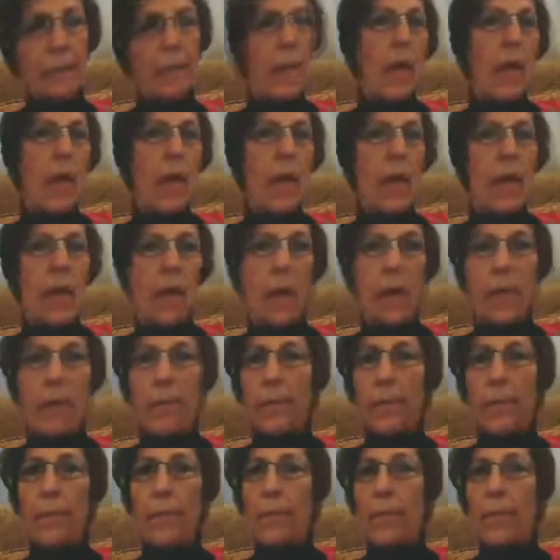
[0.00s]

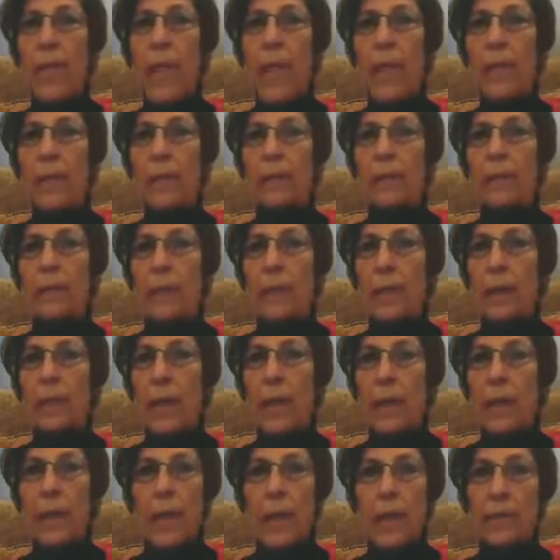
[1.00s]
um, and uh, the
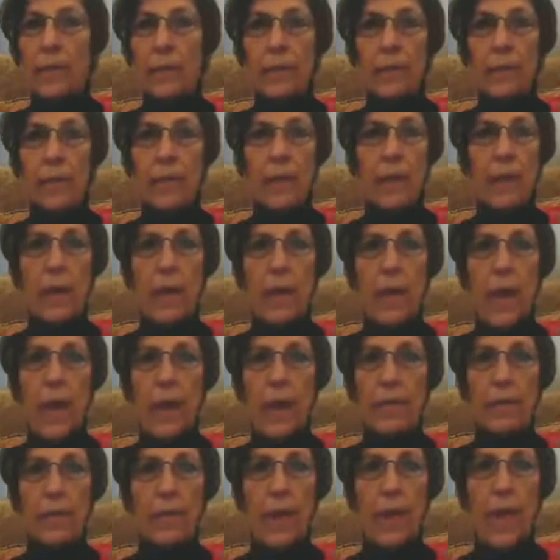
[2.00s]
kids
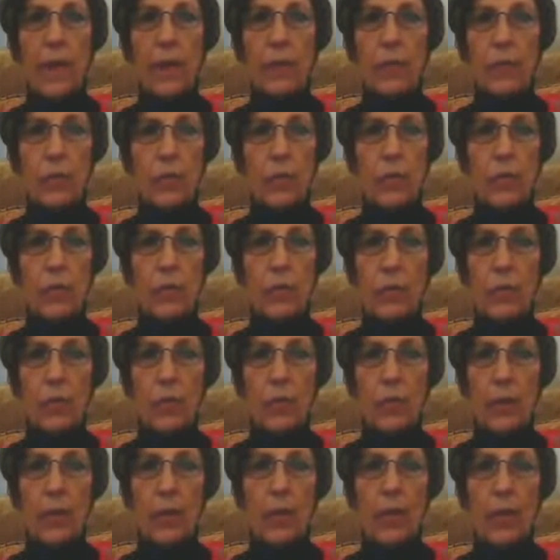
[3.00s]
have actually no.
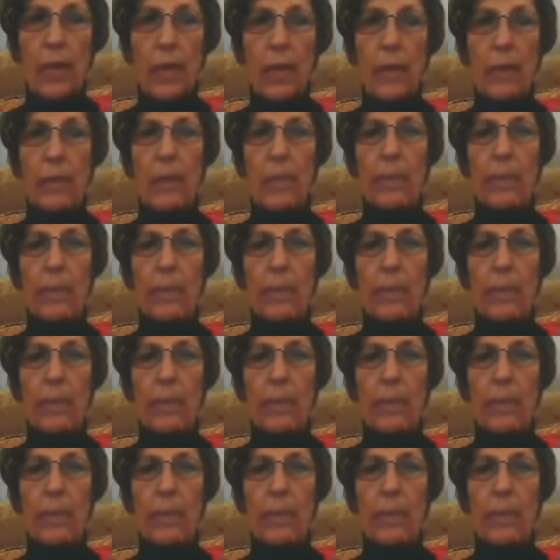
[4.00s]
Um,